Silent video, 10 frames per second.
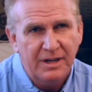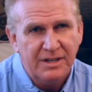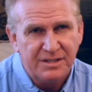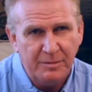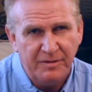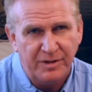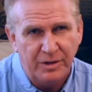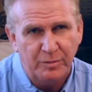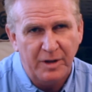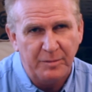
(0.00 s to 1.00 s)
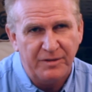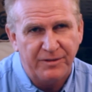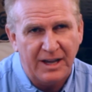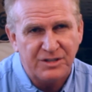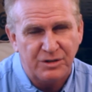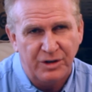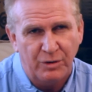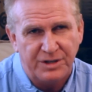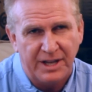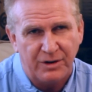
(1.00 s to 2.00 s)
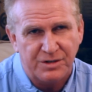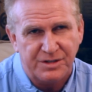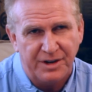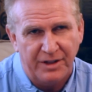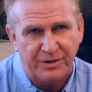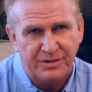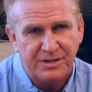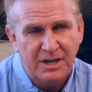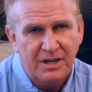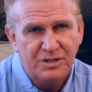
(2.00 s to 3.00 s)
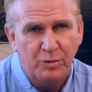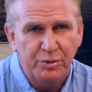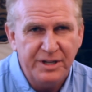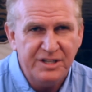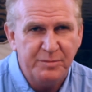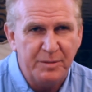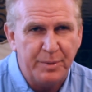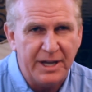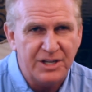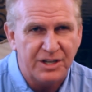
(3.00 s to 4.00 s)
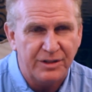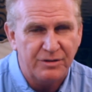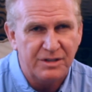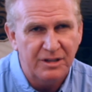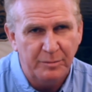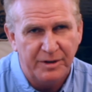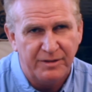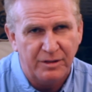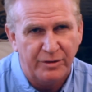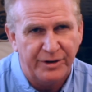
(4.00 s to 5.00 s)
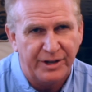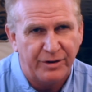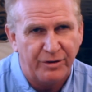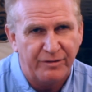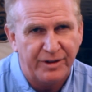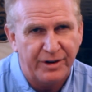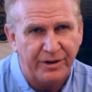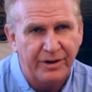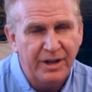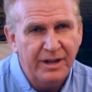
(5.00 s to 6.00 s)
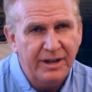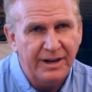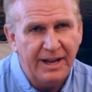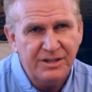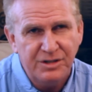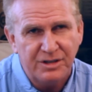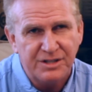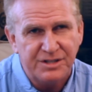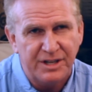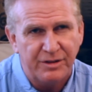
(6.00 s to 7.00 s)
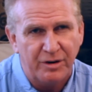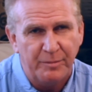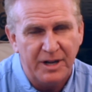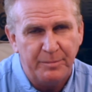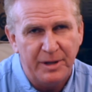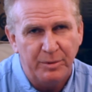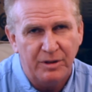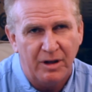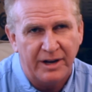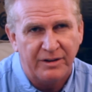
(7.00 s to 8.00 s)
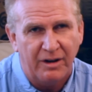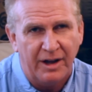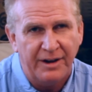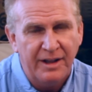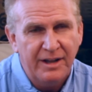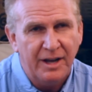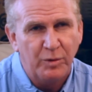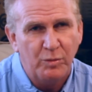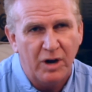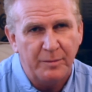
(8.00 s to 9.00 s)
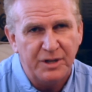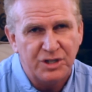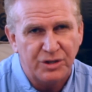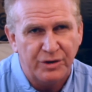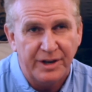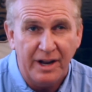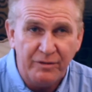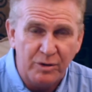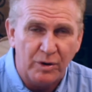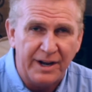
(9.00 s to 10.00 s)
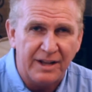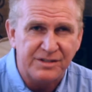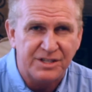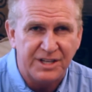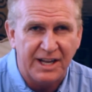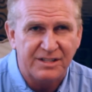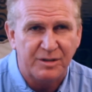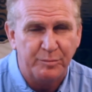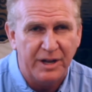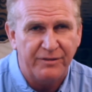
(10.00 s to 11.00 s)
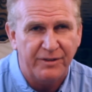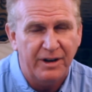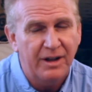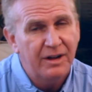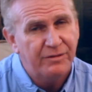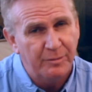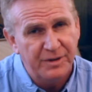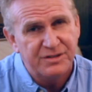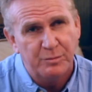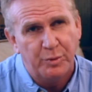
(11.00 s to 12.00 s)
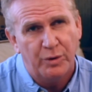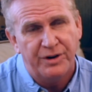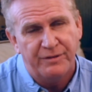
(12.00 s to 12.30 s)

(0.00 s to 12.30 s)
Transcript: Some of you may be faster note takers than others, so please be patient. There's a little bit of a learning curve here. And as you can see, there are many people logged on, and we want to be sure that everyone has a chance to benefit from this important